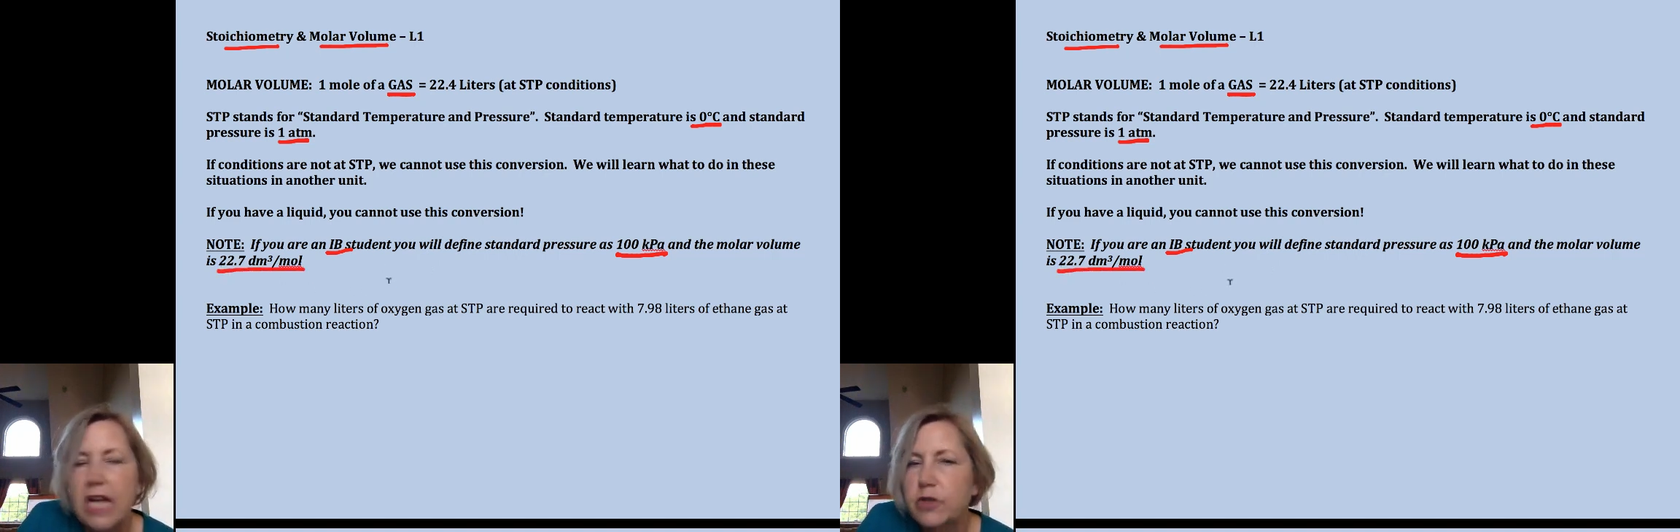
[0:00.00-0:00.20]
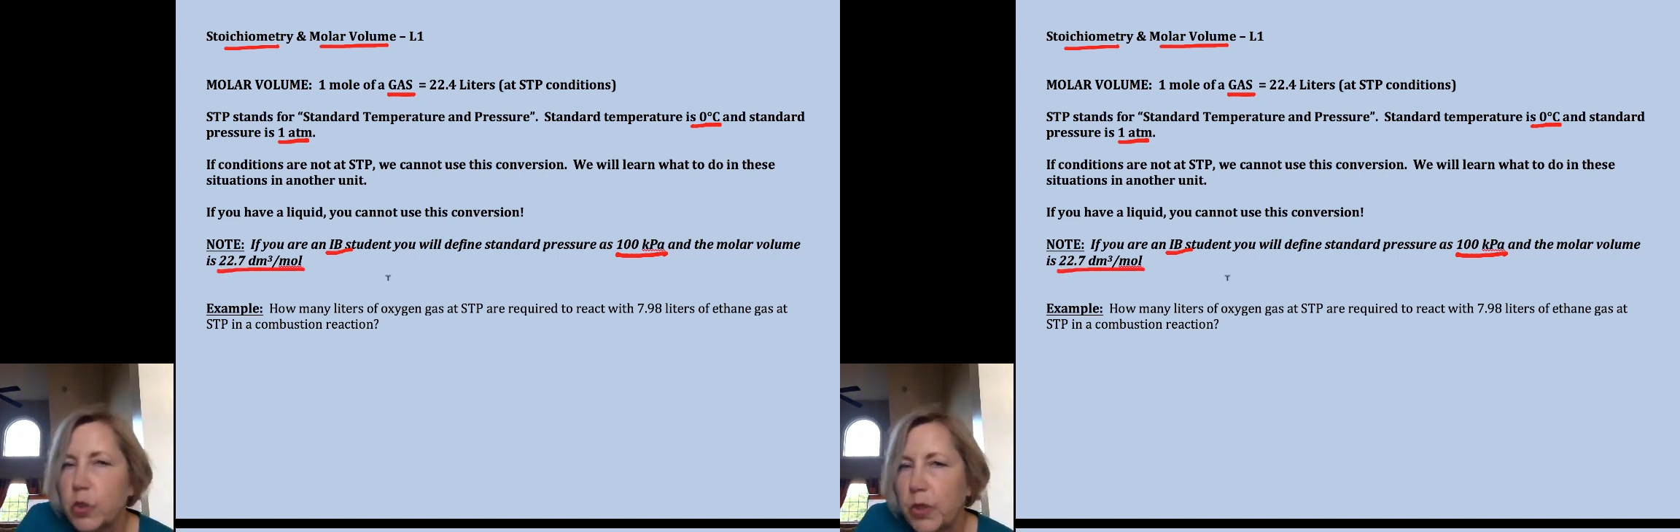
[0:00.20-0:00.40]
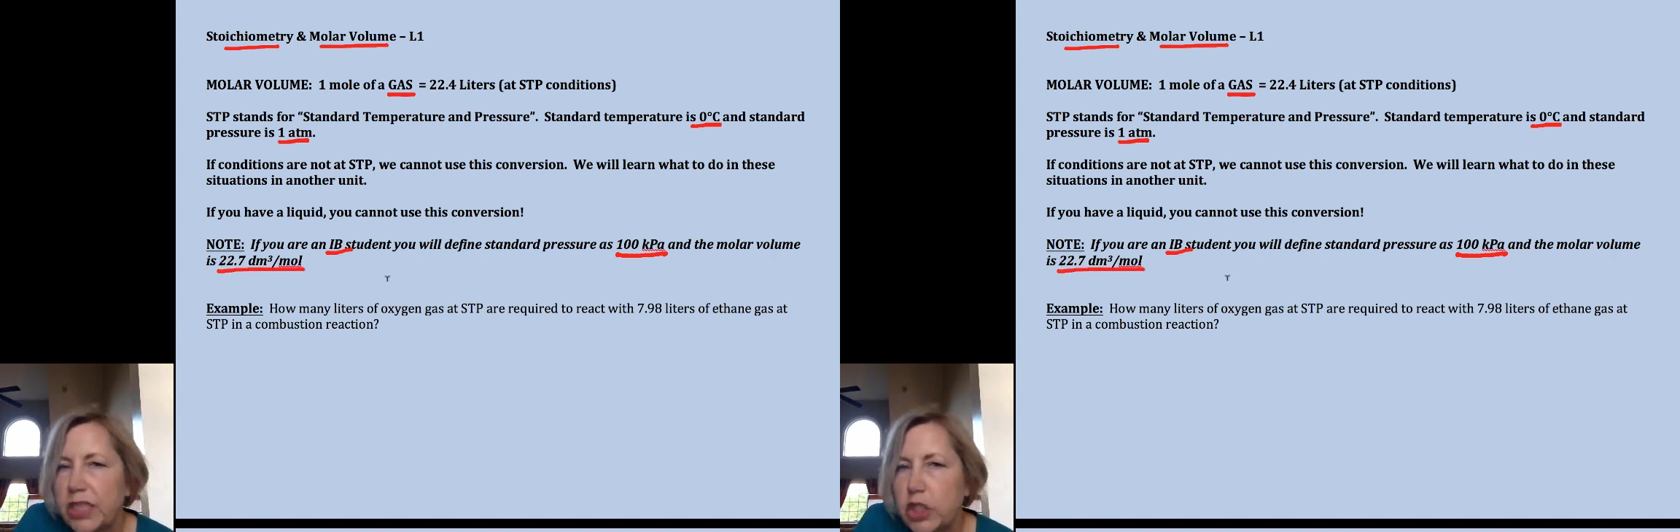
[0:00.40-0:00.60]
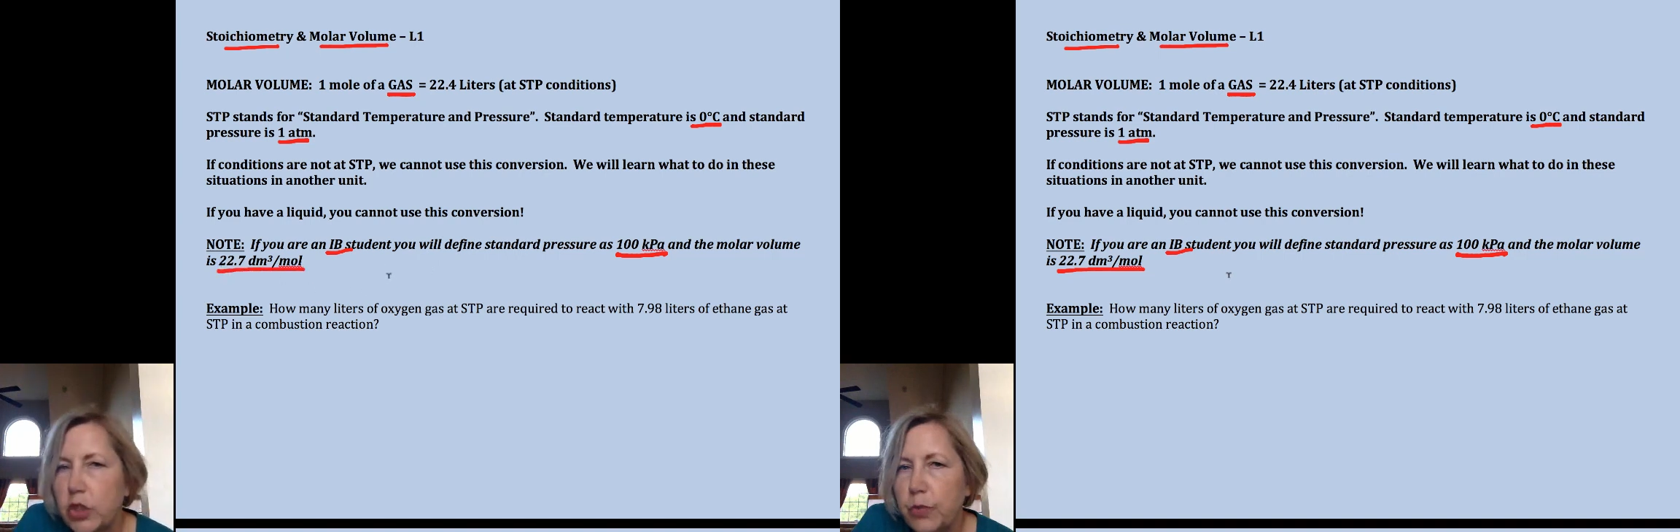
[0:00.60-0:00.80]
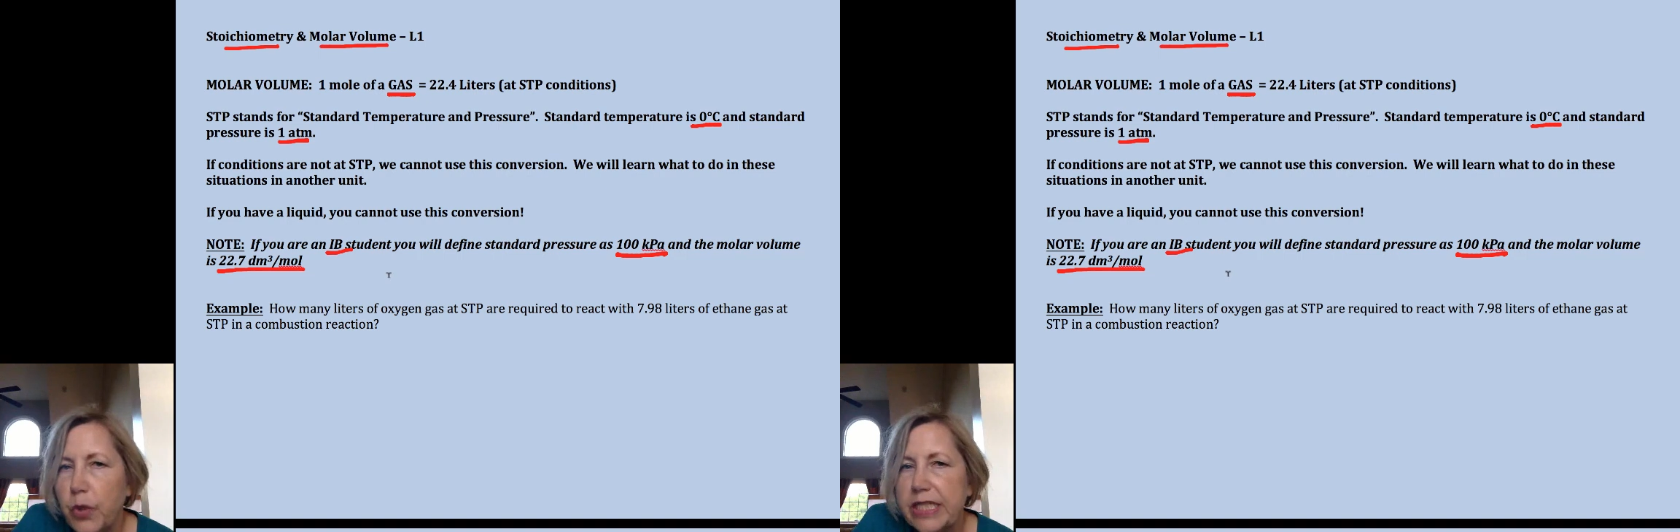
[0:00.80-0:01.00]
of
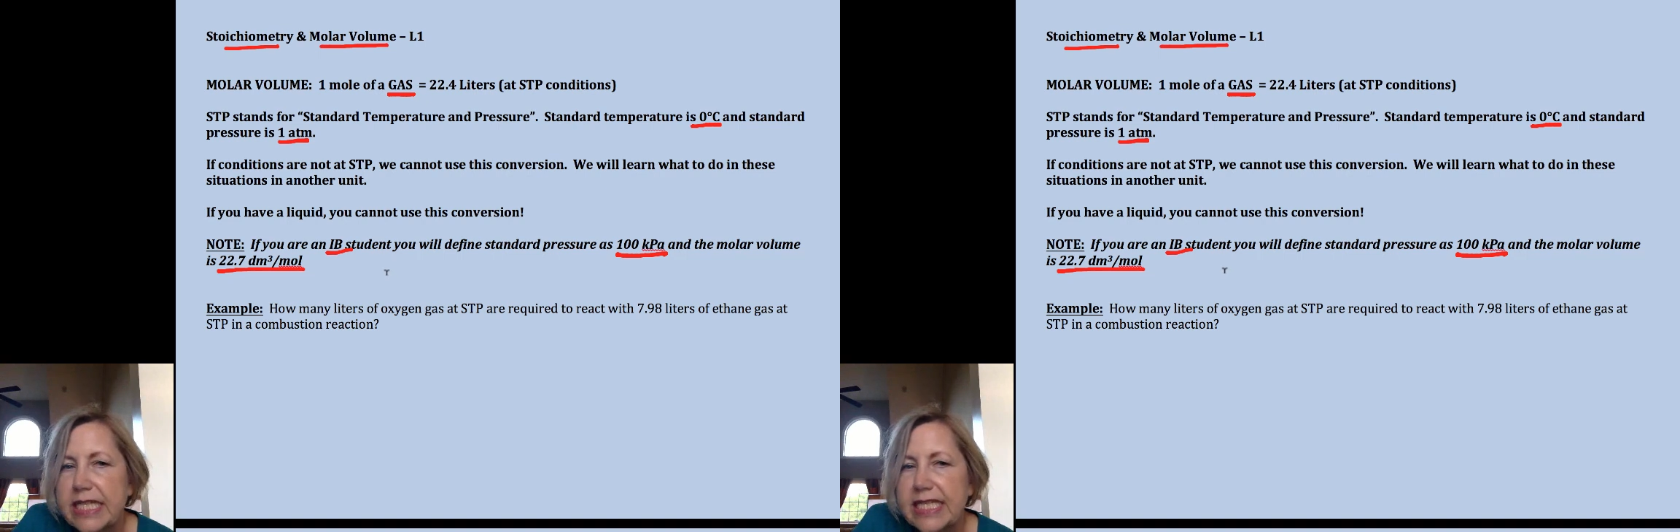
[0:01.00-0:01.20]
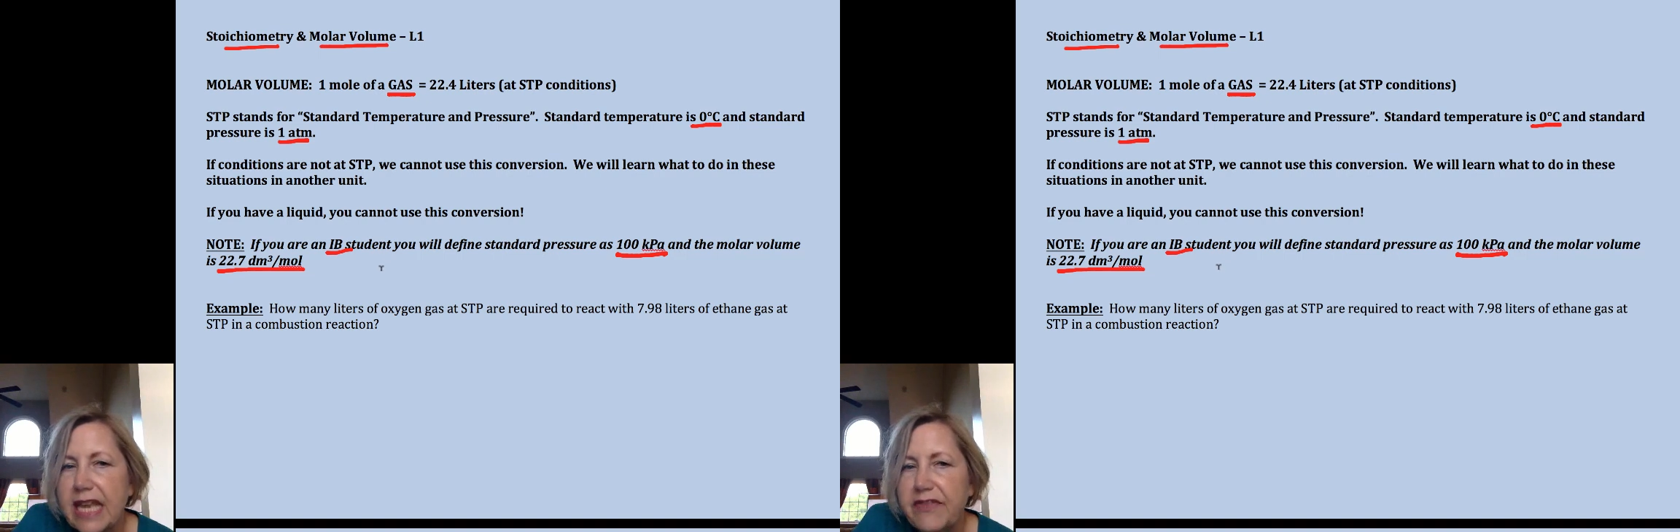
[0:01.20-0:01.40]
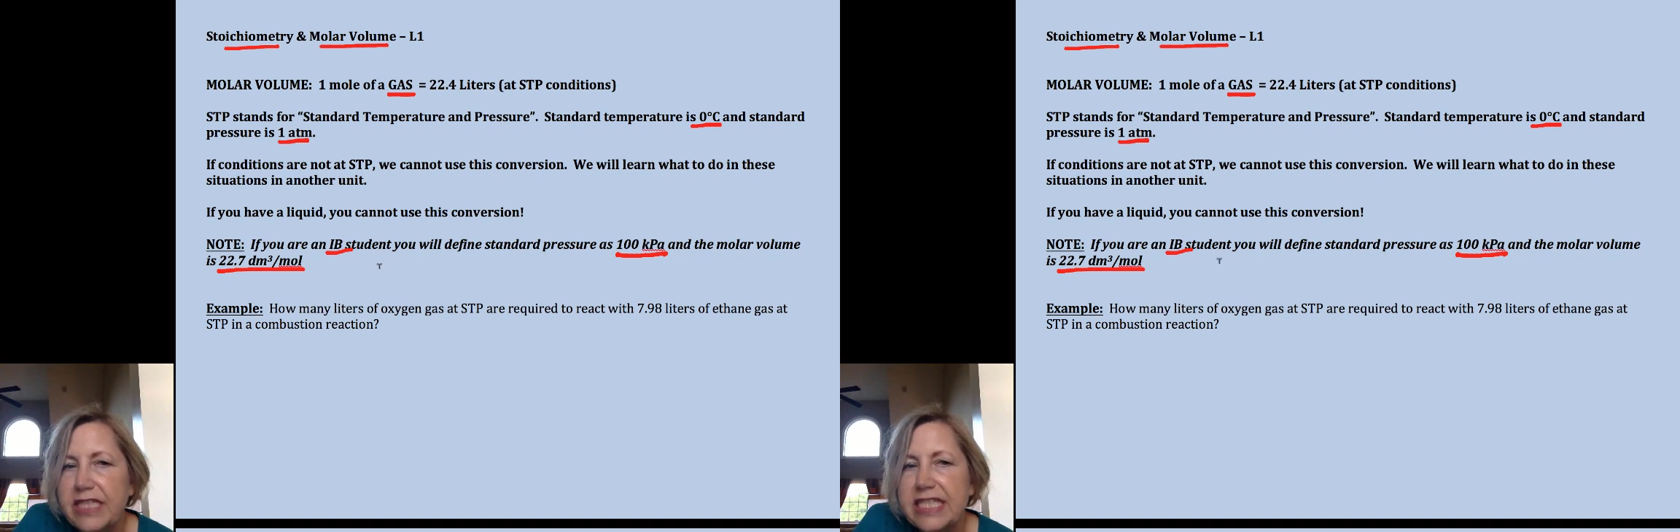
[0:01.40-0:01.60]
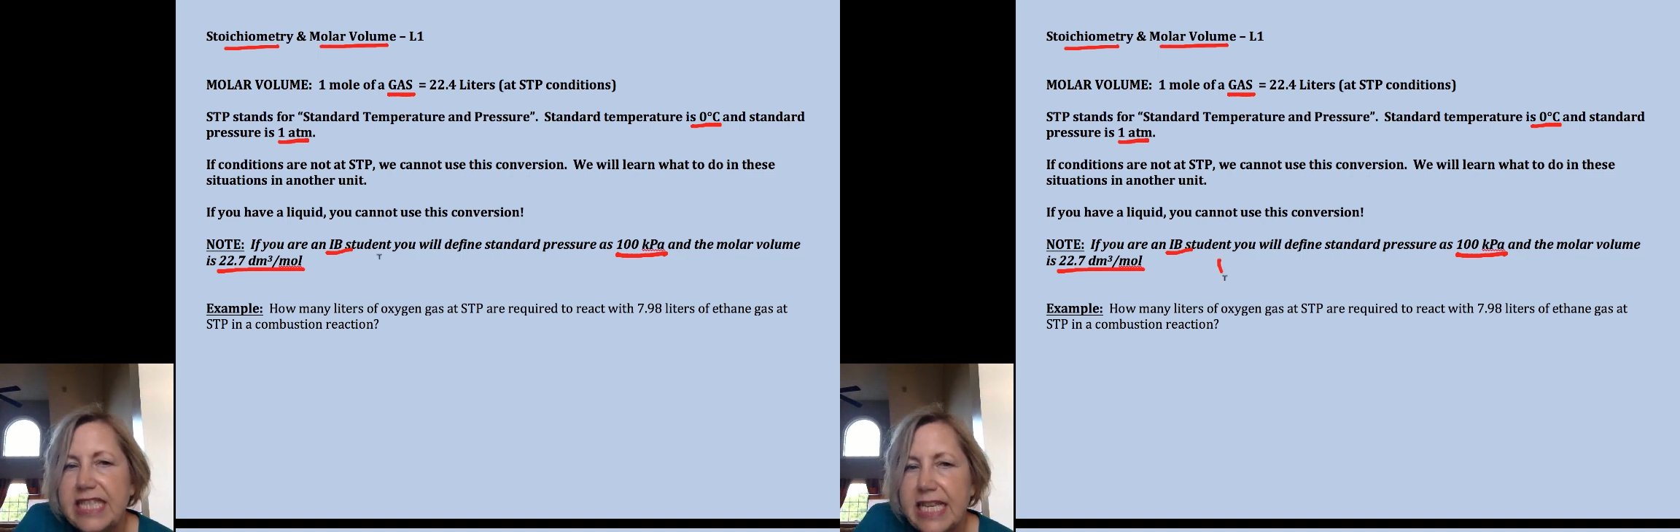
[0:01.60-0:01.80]
22.7